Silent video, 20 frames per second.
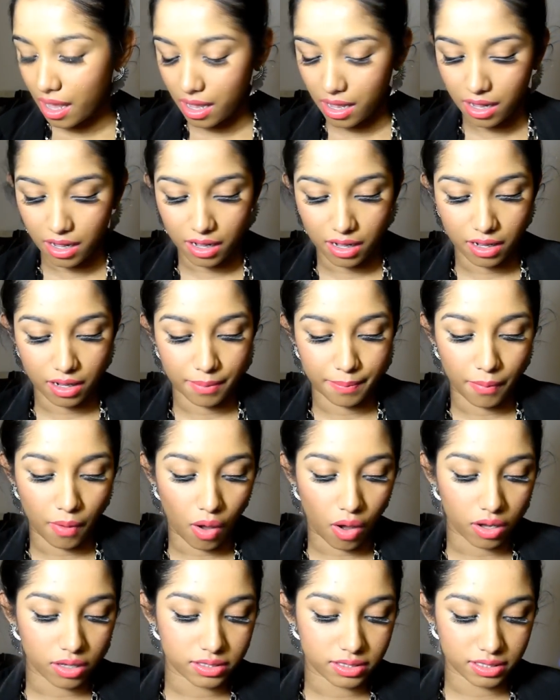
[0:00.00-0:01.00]
uh,
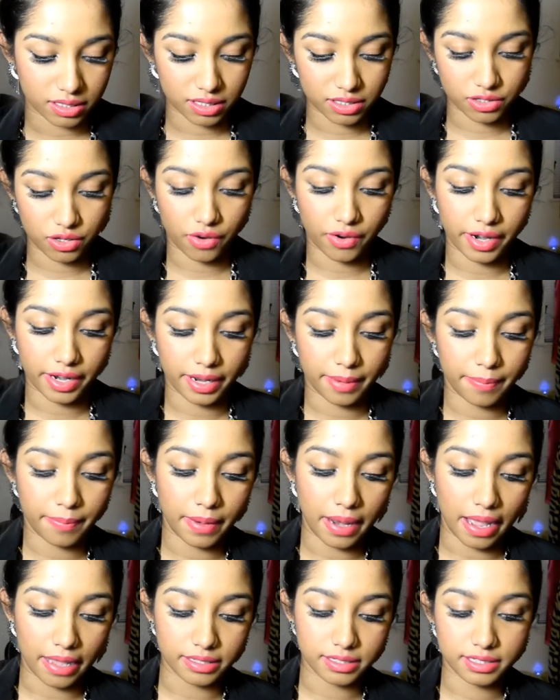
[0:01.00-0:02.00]
boxes or any
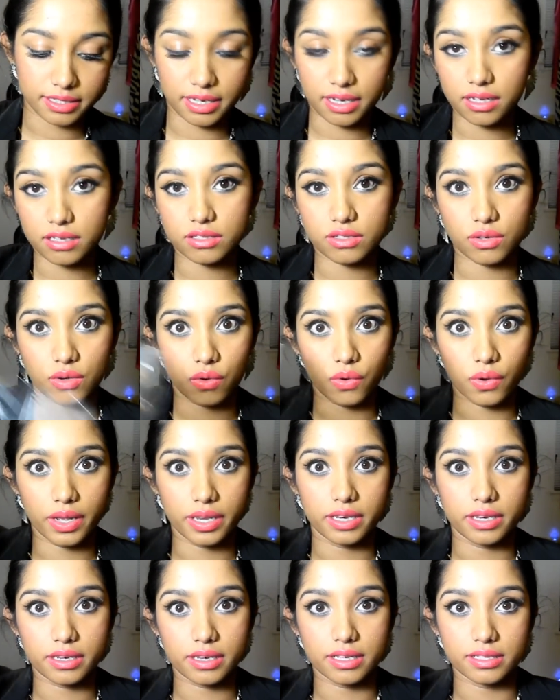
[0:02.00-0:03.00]
plastic so
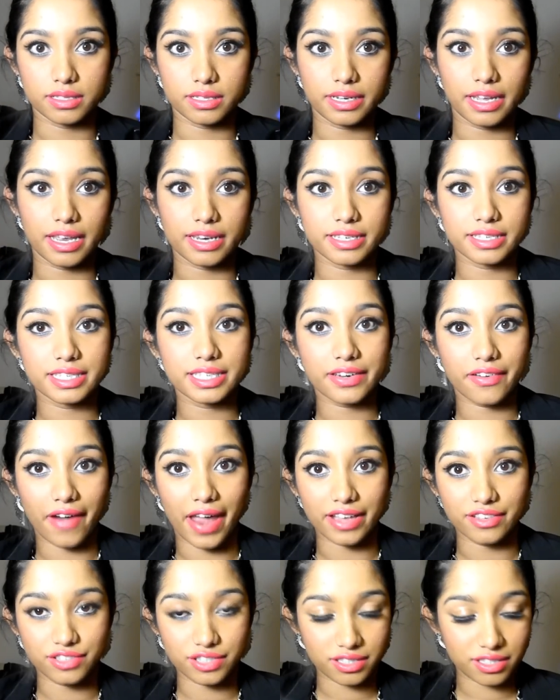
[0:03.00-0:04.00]
it doesn't get
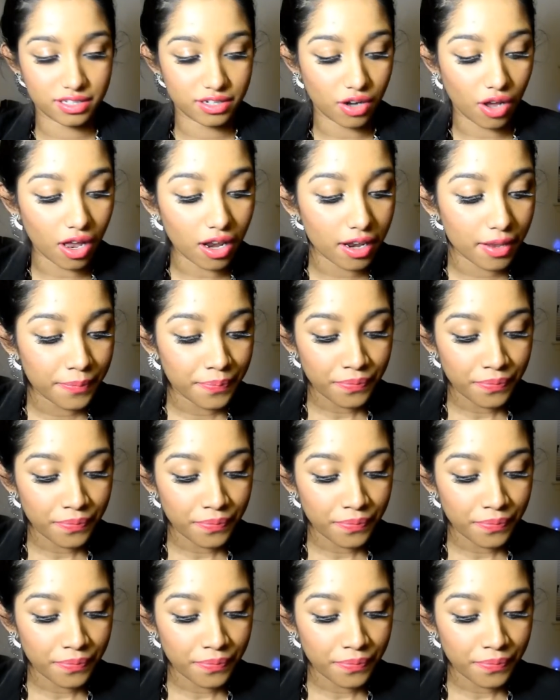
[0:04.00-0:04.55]
scratches and all